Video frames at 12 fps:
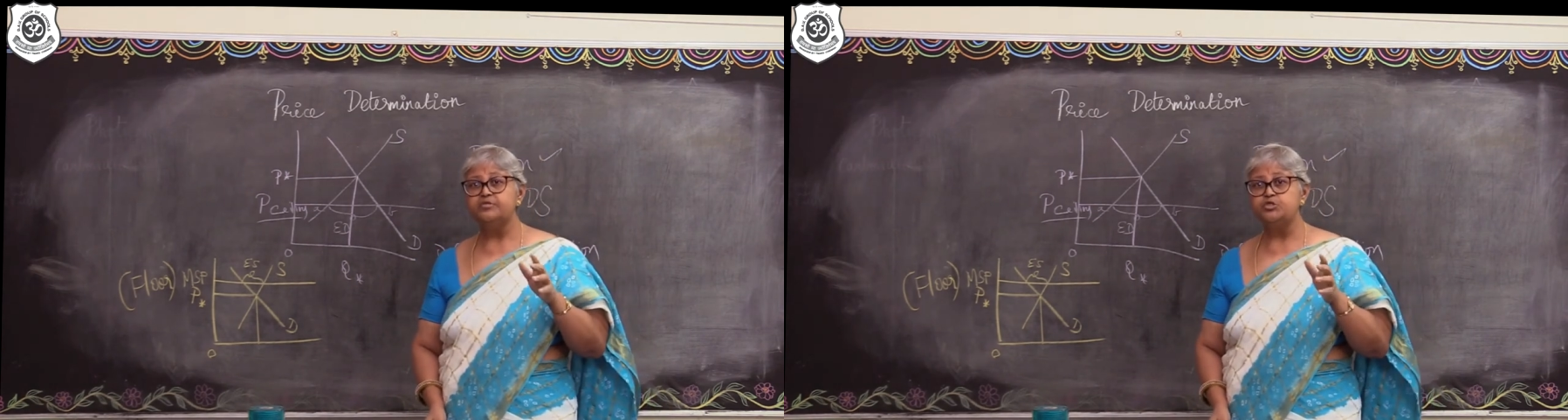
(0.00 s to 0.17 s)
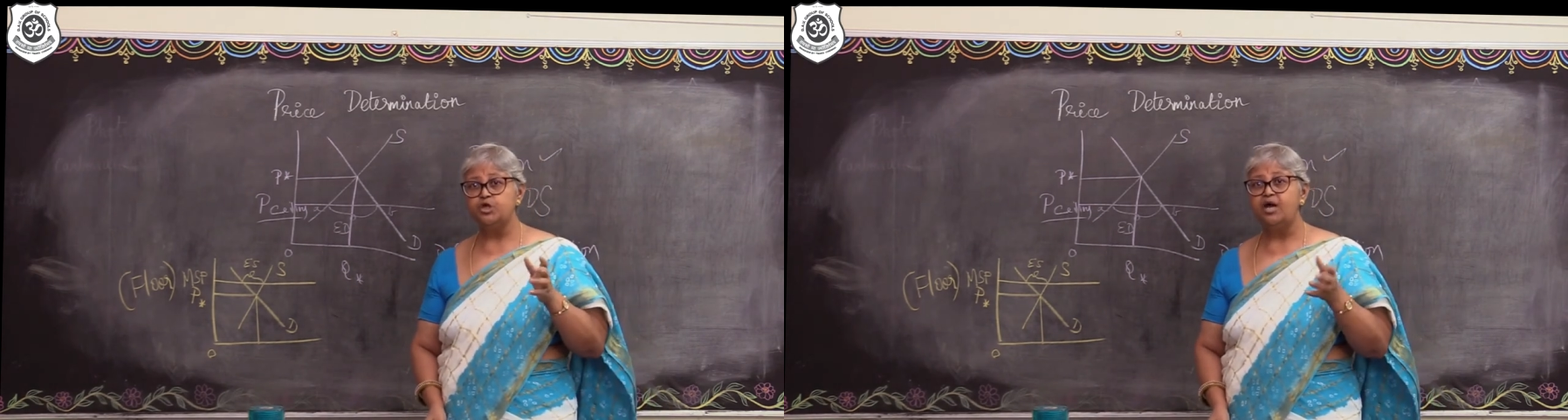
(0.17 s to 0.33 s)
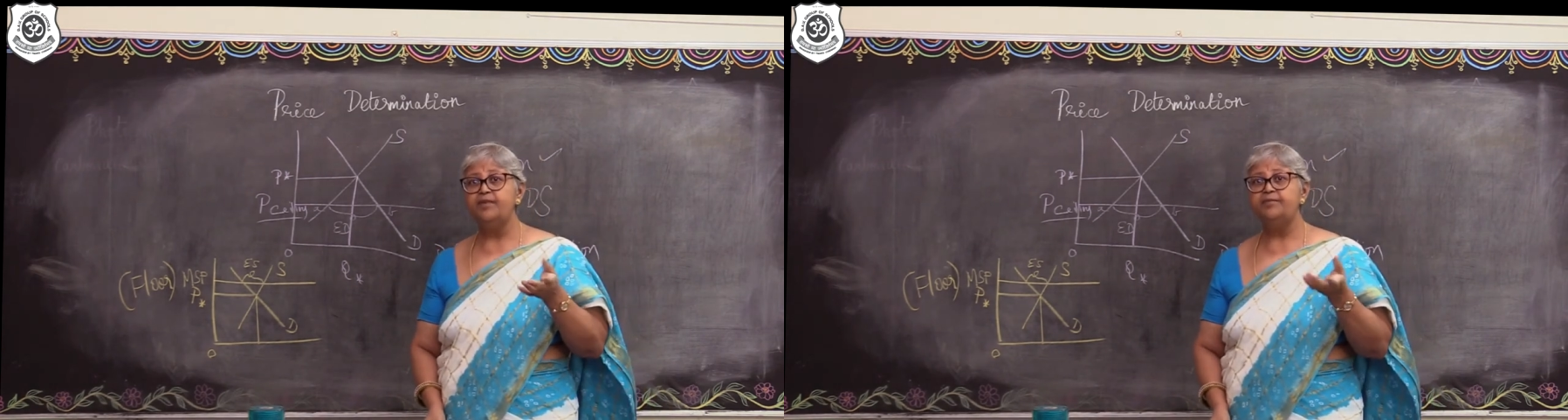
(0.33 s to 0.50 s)

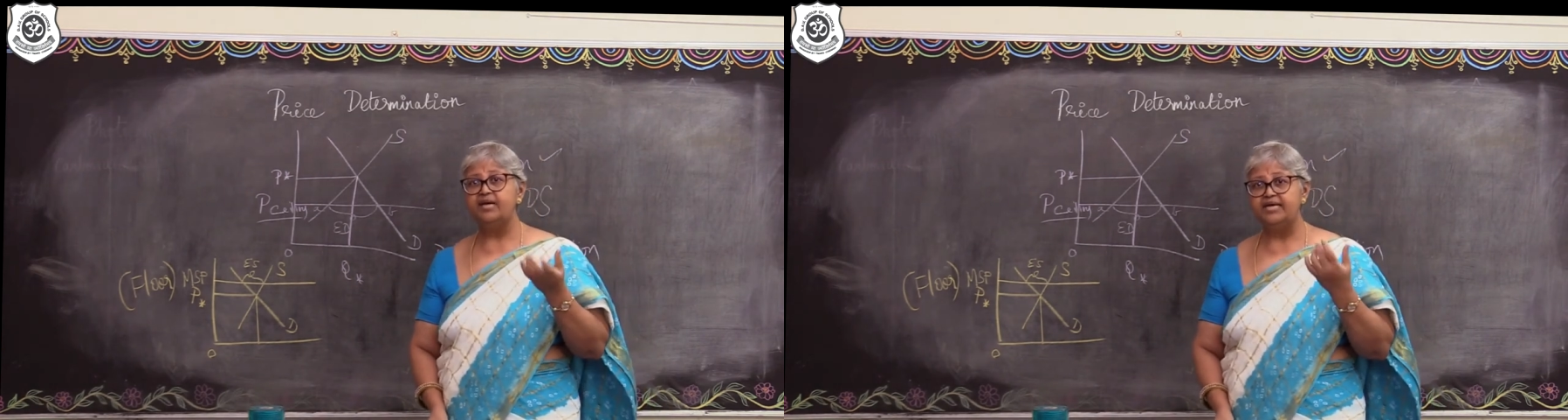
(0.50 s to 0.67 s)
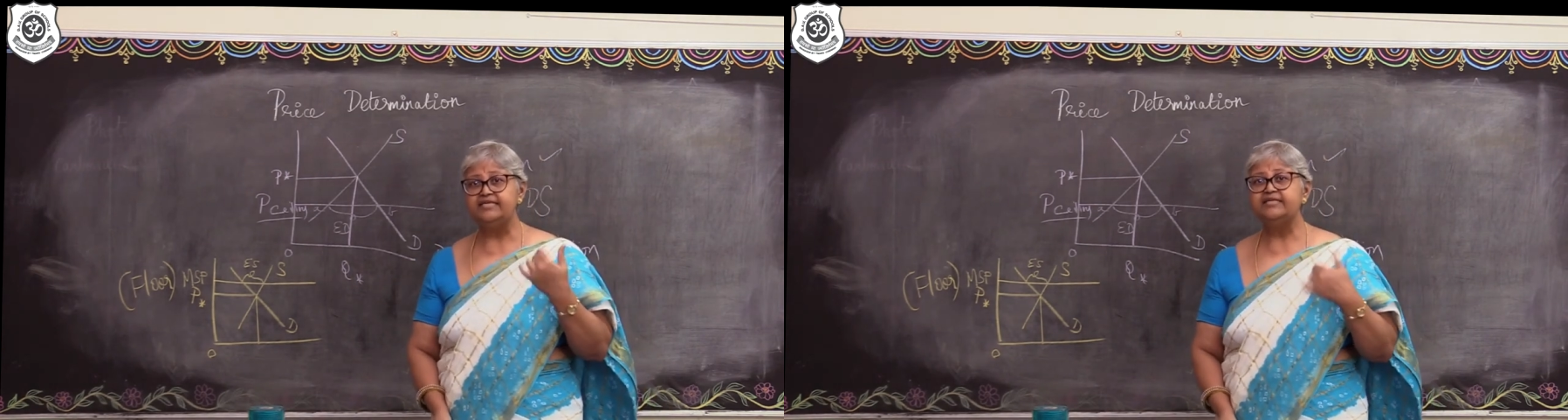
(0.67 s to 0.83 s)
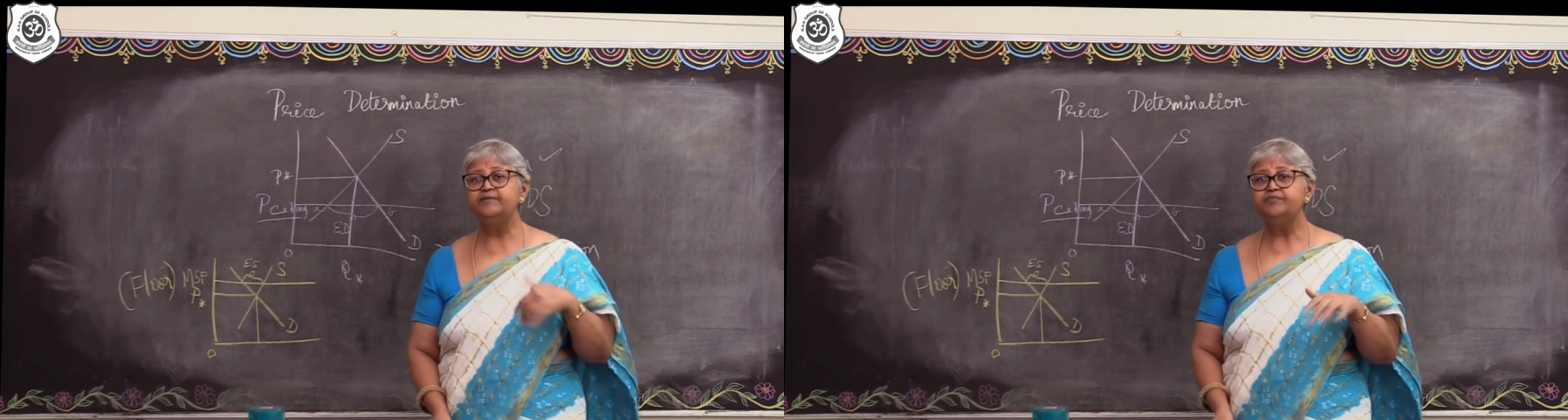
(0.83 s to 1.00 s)
job
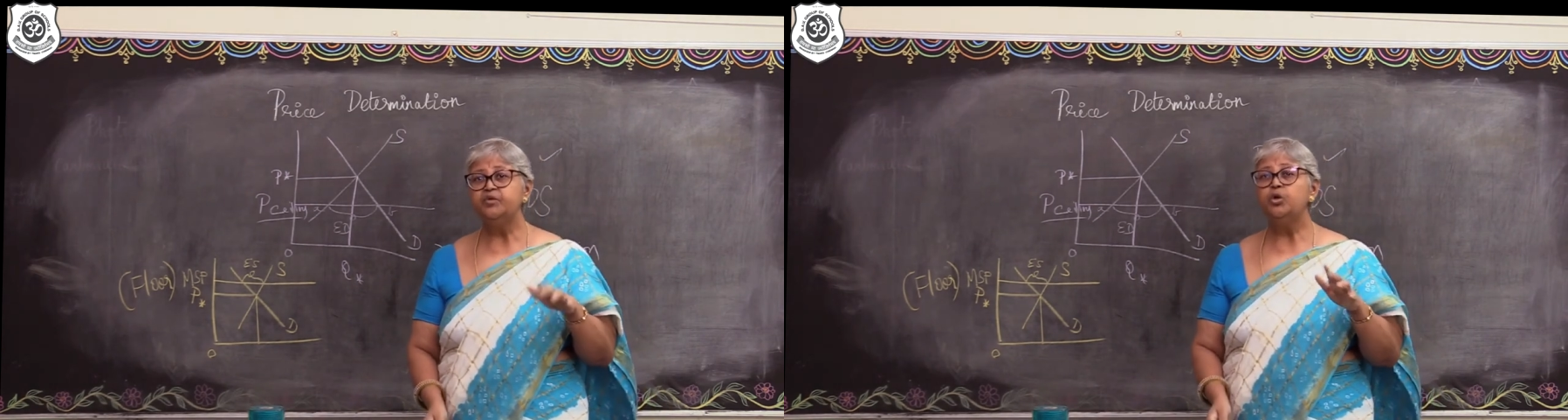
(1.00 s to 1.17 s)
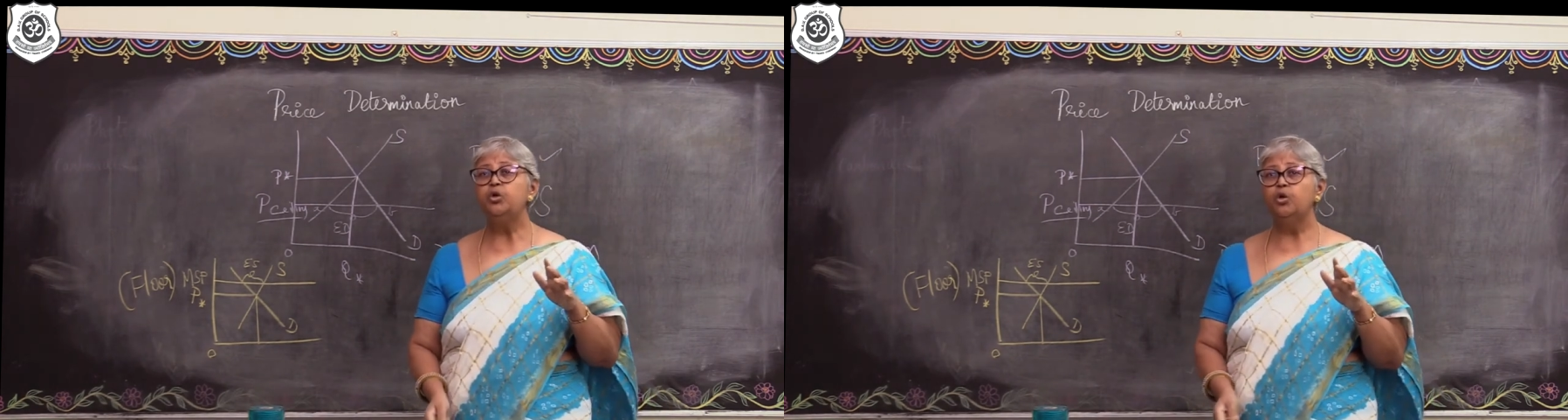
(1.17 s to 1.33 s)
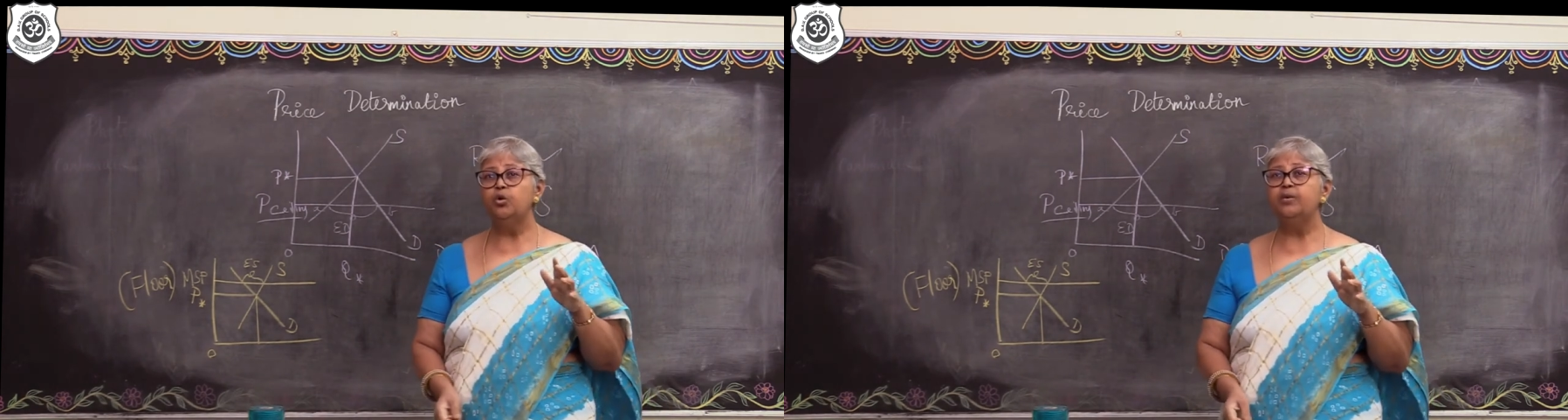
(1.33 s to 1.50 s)
at a
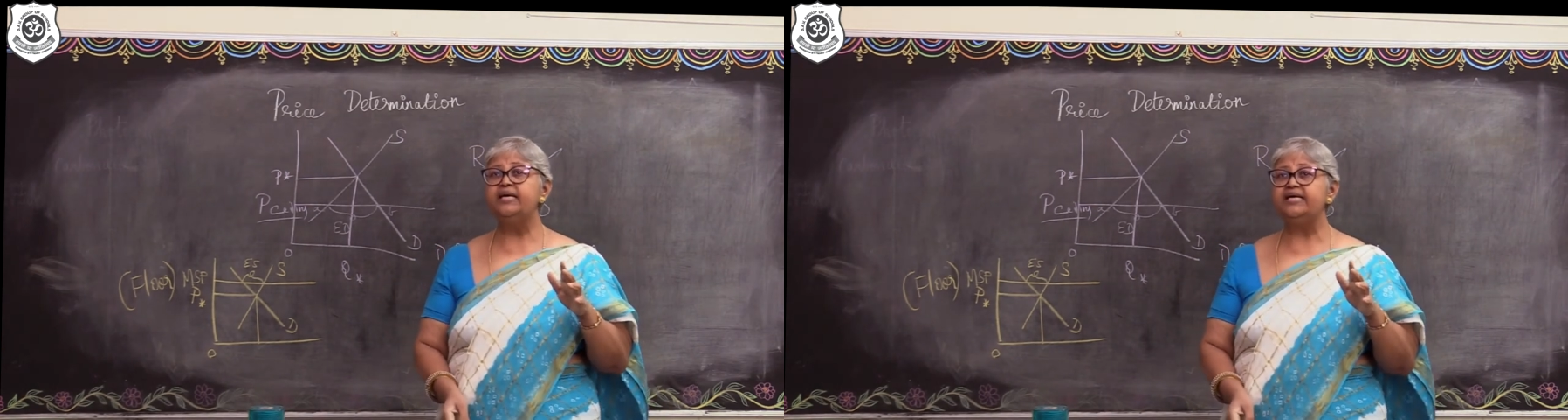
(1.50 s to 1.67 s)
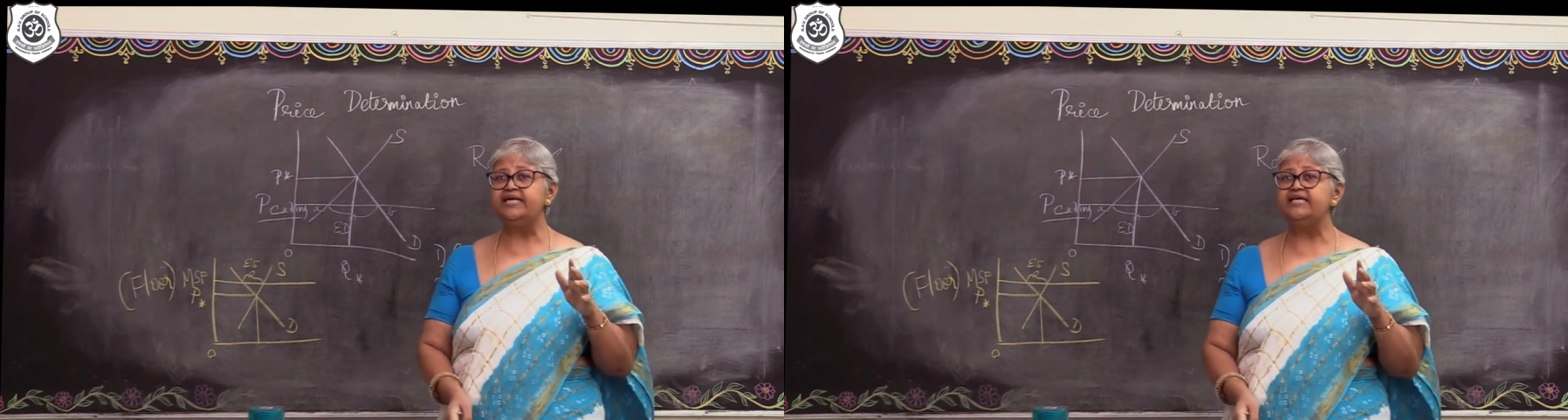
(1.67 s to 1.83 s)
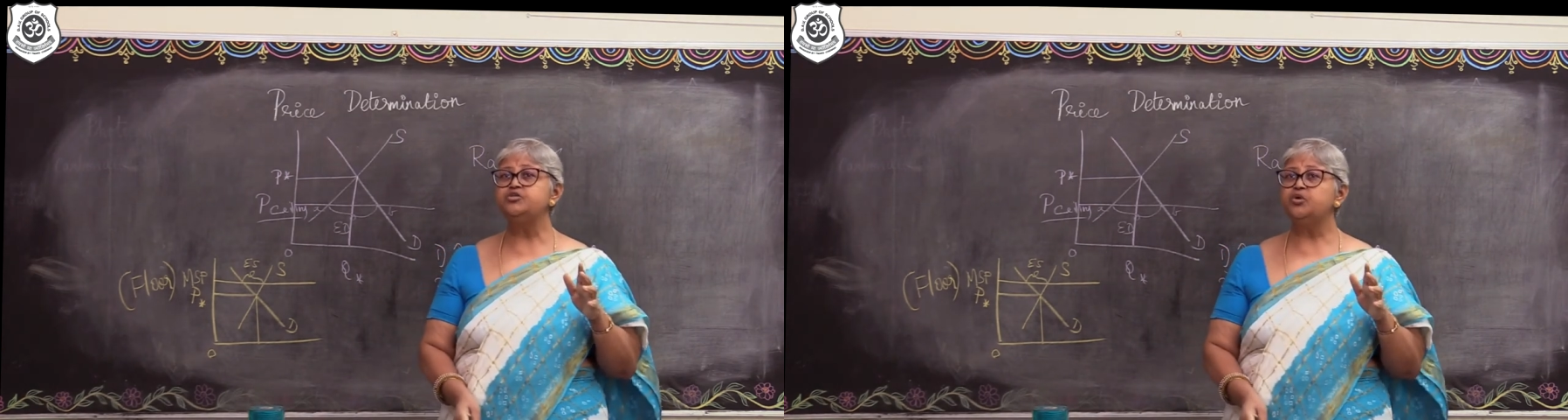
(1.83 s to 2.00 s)
lower
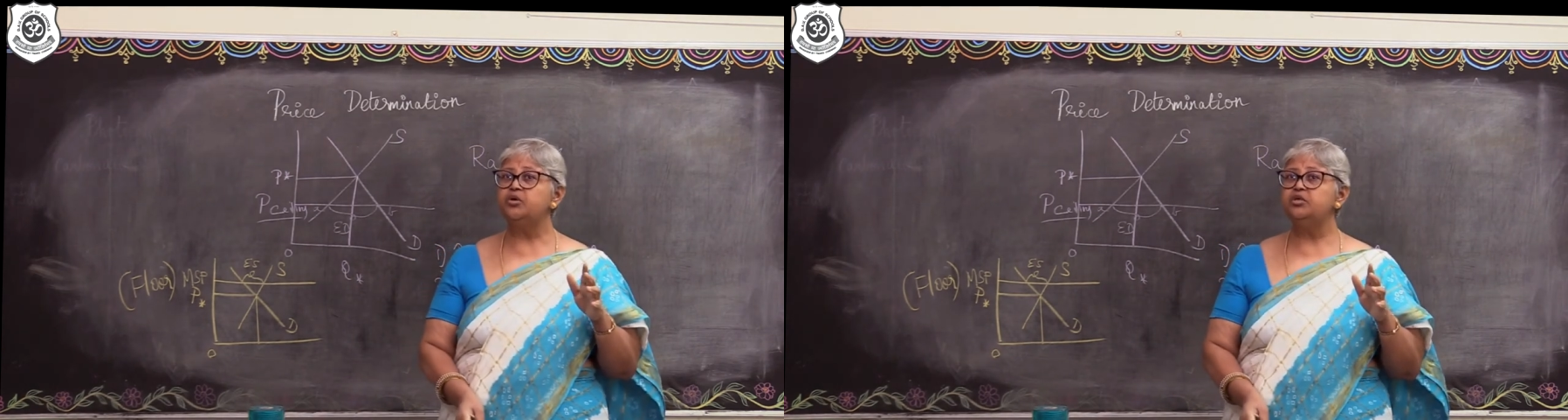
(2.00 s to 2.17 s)
rate